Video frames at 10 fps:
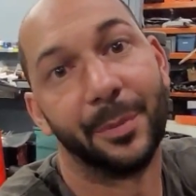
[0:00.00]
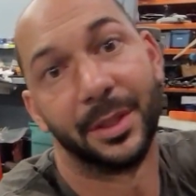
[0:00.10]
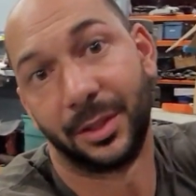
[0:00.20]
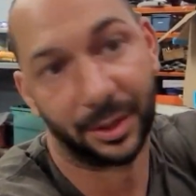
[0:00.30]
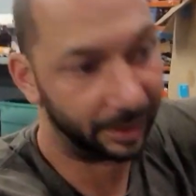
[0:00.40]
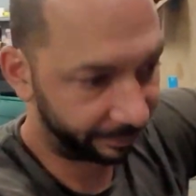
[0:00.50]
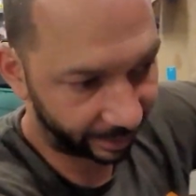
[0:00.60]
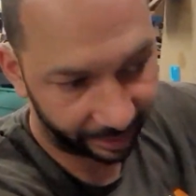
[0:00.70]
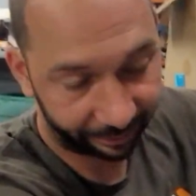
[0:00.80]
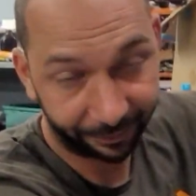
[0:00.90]
position is
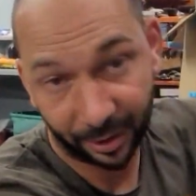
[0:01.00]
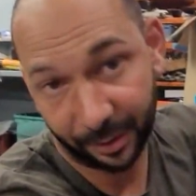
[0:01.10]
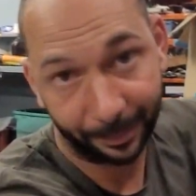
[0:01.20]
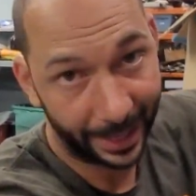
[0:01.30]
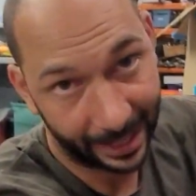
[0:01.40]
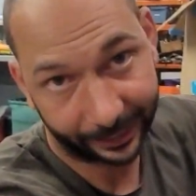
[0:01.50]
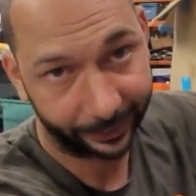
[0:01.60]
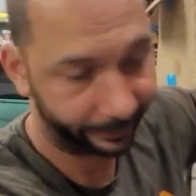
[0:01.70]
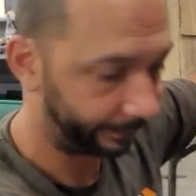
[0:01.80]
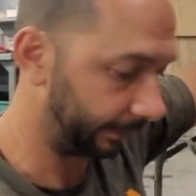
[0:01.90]
very far back
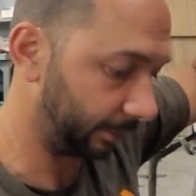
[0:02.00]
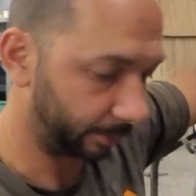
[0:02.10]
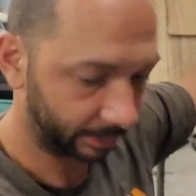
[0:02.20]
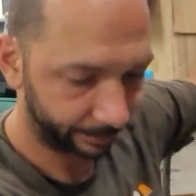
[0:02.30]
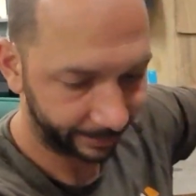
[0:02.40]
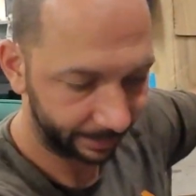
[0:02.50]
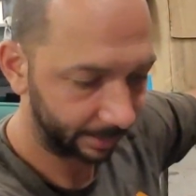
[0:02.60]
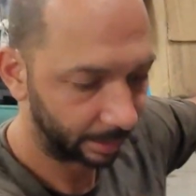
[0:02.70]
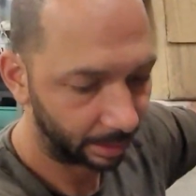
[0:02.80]
in the wheelbase.